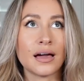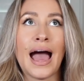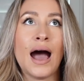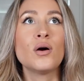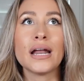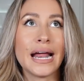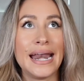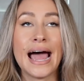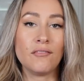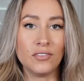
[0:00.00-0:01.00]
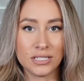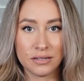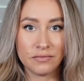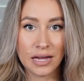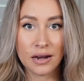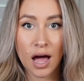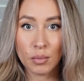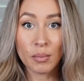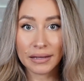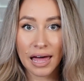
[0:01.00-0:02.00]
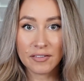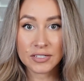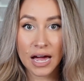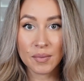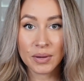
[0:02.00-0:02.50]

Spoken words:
how could I not visit Vietnam in my lifetime?